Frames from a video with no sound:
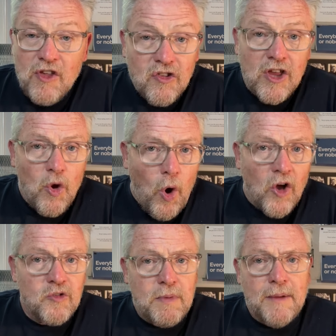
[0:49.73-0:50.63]
This can
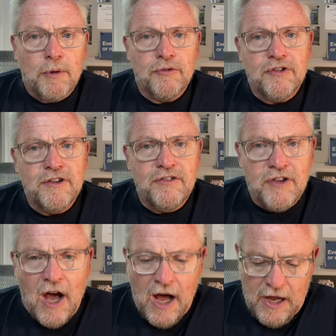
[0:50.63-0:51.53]
cause people to
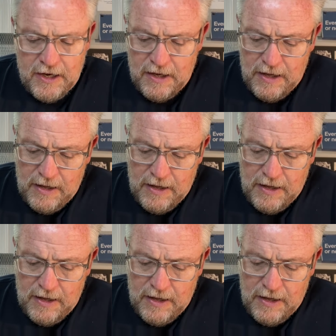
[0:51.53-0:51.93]
die.